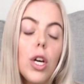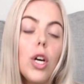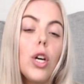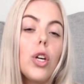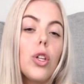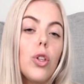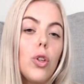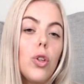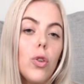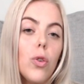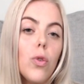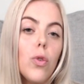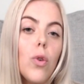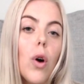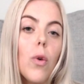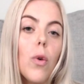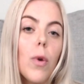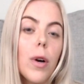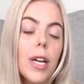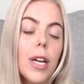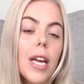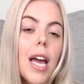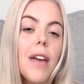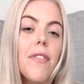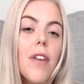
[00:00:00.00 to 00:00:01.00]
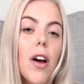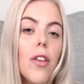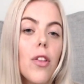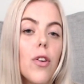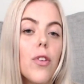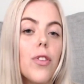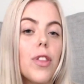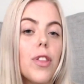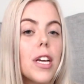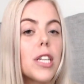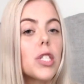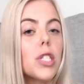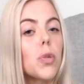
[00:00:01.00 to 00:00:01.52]
You already have other
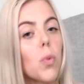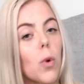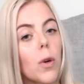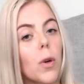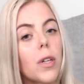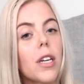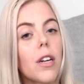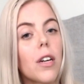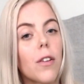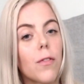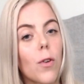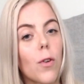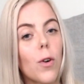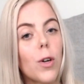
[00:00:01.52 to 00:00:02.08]
things working for